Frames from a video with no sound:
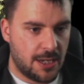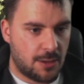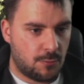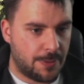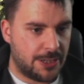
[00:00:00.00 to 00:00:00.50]

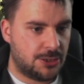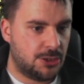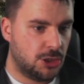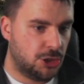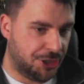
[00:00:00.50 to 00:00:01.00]
Rubbish,
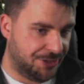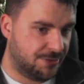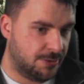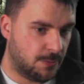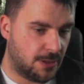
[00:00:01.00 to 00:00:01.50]

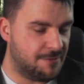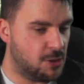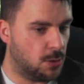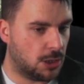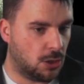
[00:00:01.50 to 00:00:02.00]
shit, whatever
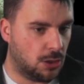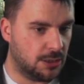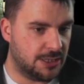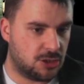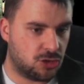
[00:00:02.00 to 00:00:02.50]
you want to call
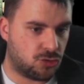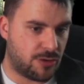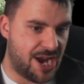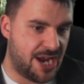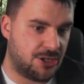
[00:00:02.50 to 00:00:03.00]
it. It's
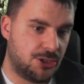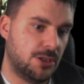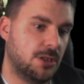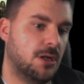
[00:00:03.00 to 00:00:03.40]
trash.